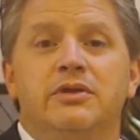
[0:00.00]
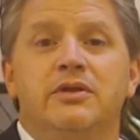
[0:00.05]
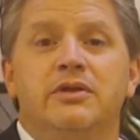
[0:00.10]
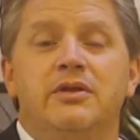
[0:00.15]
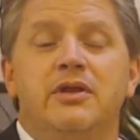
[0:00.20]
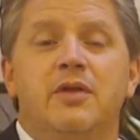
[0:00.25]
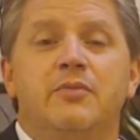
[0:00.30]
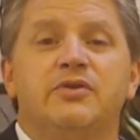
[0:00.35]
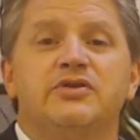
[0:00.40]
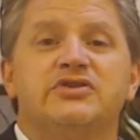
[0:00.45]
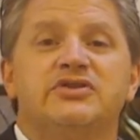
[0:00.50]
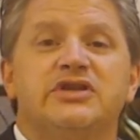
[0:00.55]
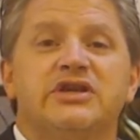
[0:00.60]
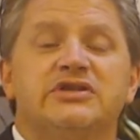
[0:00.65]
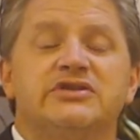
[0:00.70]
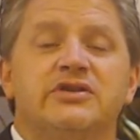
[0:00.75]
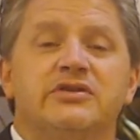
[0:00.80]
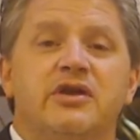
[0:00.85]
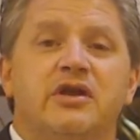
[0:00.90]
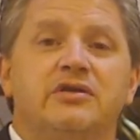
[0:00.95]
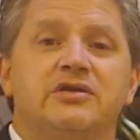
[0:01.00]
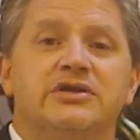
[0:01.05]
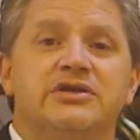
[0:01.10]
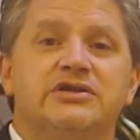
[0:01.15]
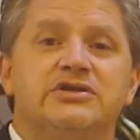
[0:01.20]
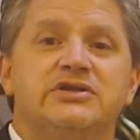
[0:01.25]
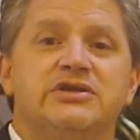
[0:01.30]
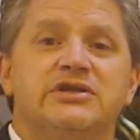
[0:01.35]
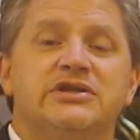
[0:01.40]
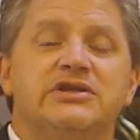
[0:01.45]
number 6 on our
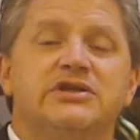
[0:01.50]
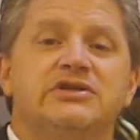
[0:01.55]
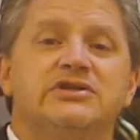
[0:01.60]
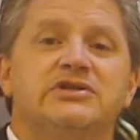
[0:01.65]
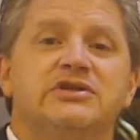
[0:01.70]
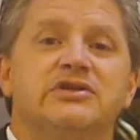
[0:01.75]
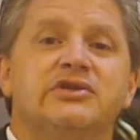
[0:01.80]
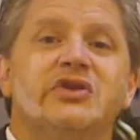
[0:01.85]
list is